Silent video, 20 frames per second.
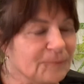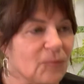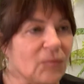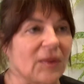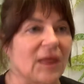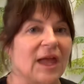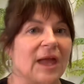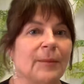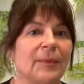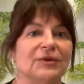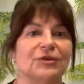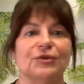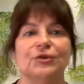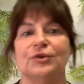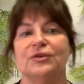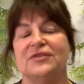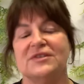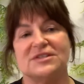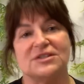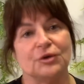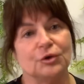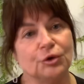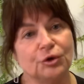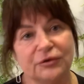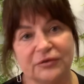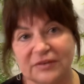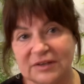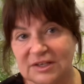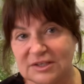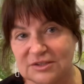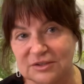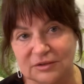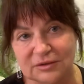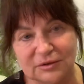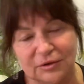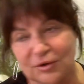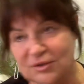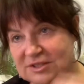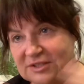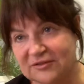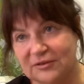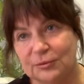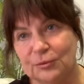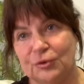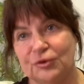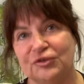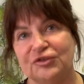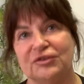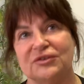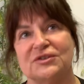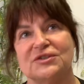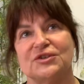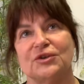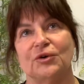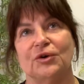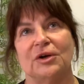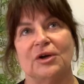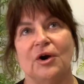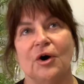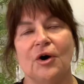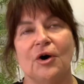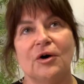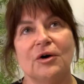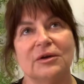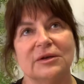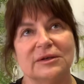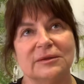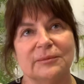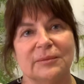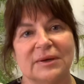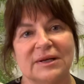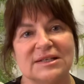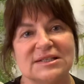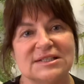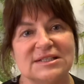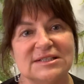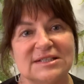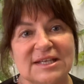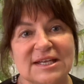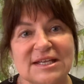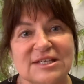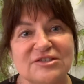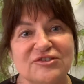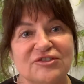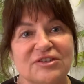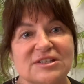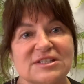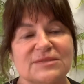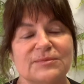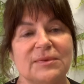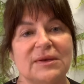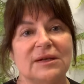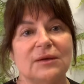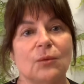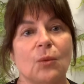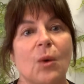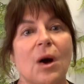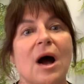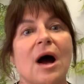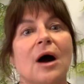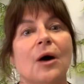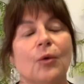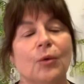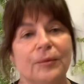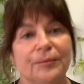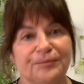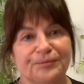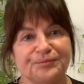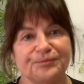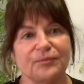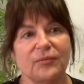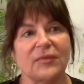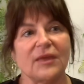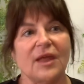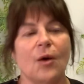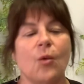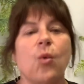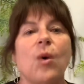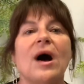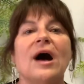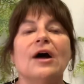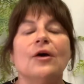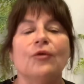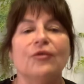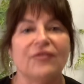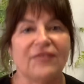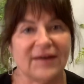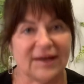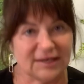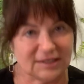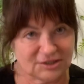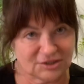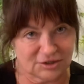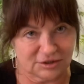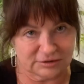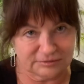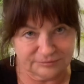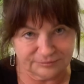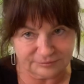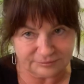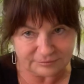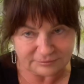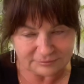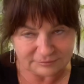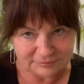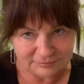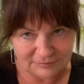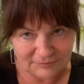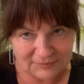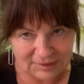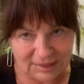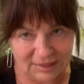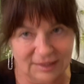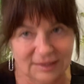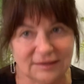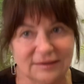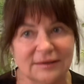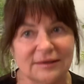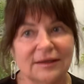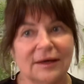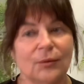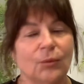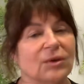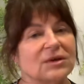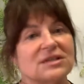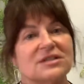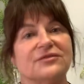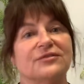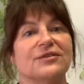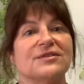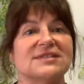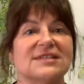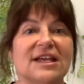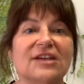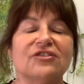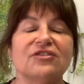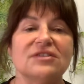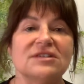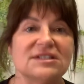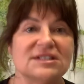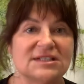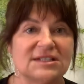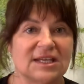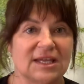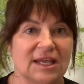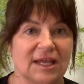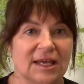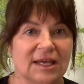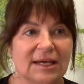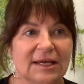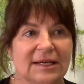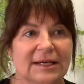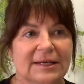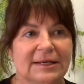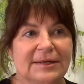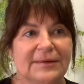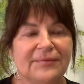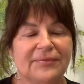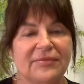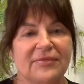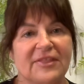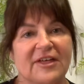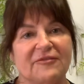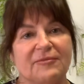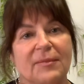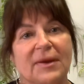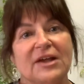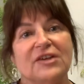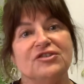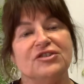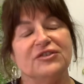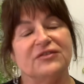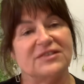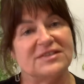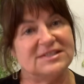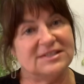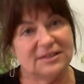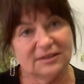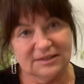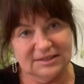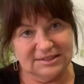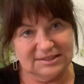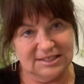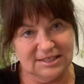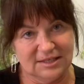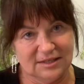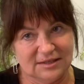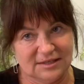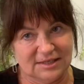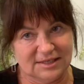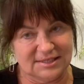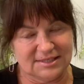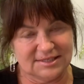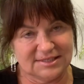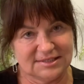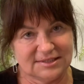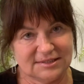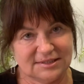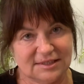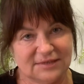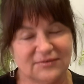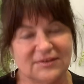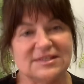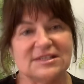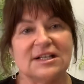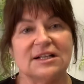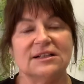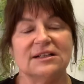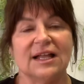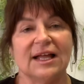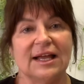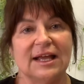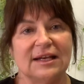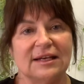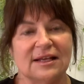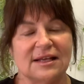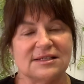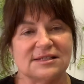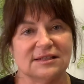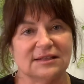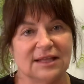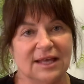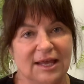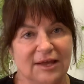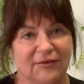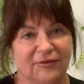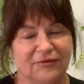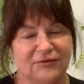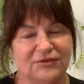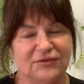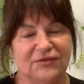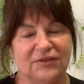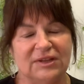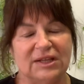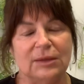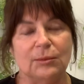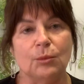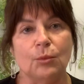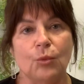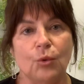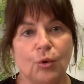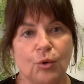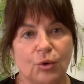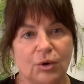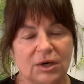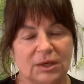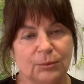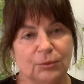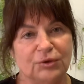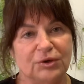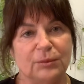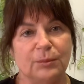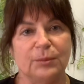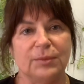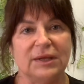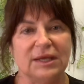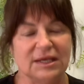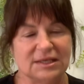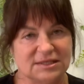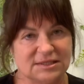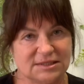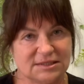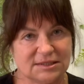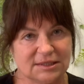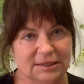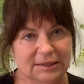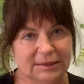I don't know if it's COVID or lots of emotions going on, but today's just been wow. A wow factor in a wonderful session today. That I've managed to facilitate this, and this client has left feeling more and more at peace